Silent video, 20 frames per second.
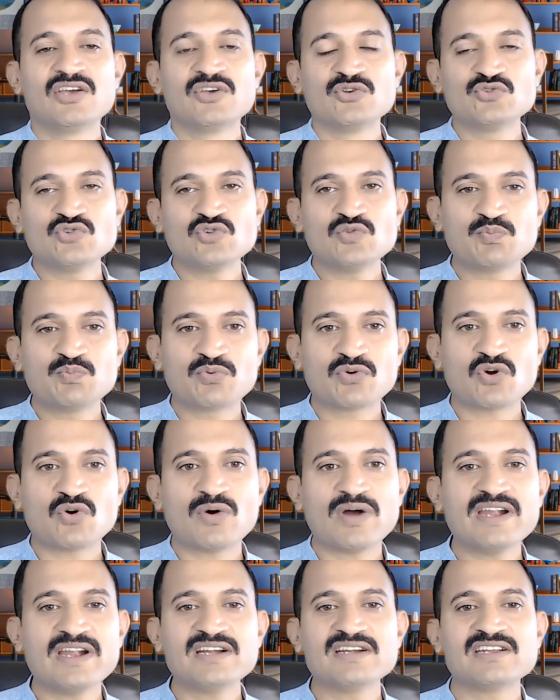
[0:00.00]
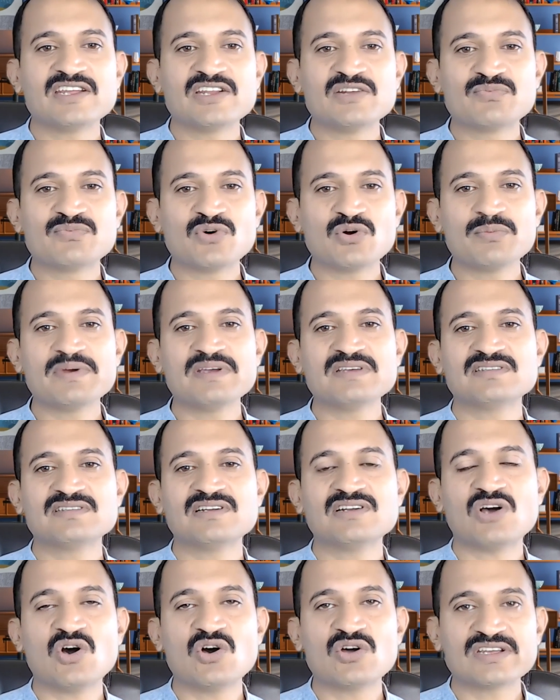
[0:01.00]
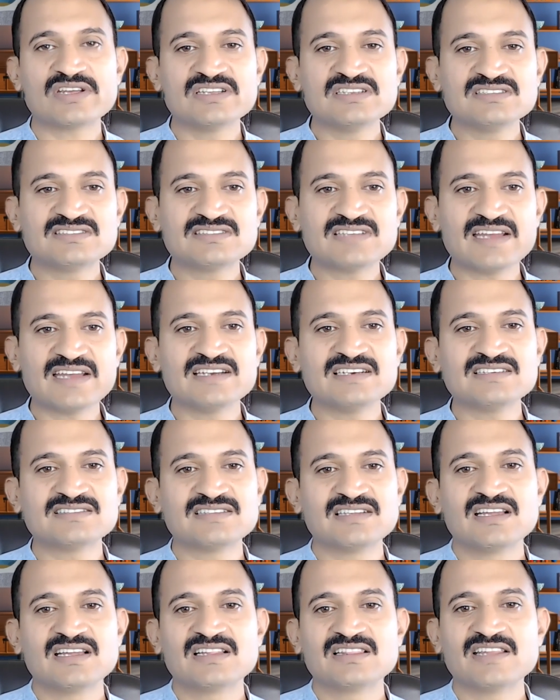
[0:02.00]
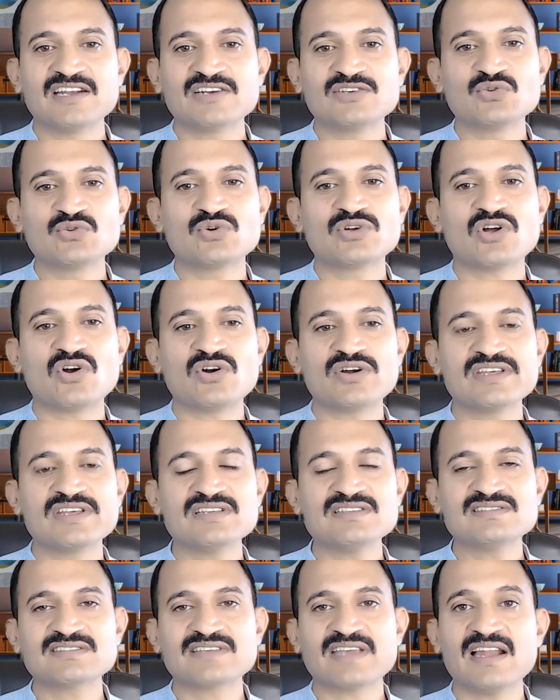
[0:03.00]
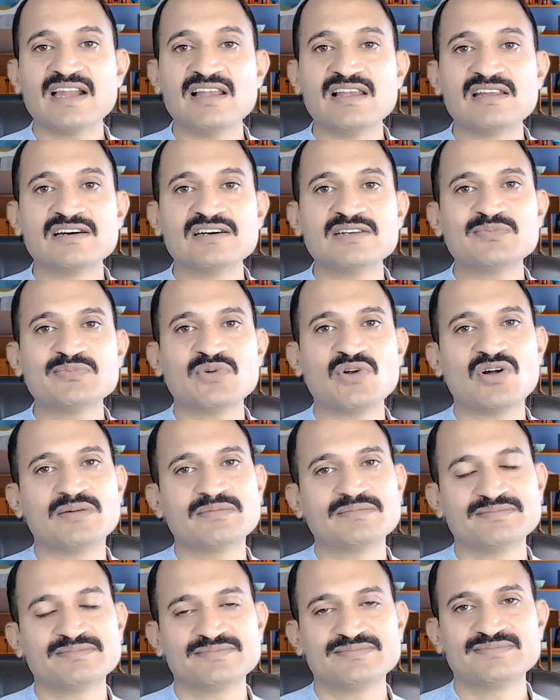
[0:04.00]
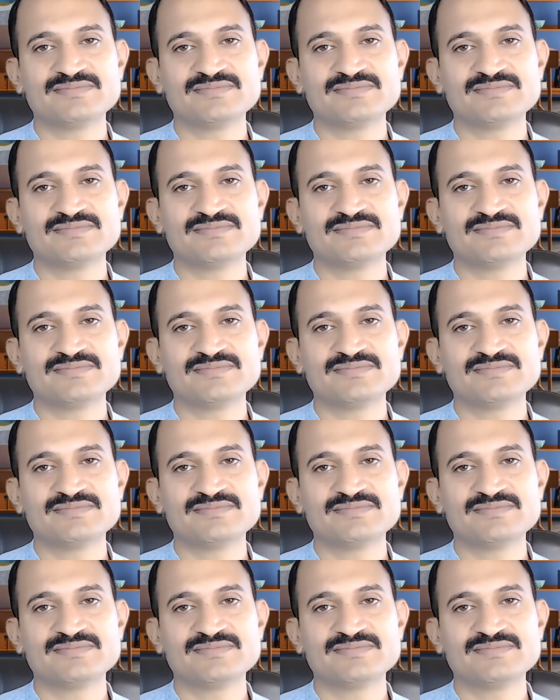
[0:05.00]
You should provide information or insights that your audience can learn from.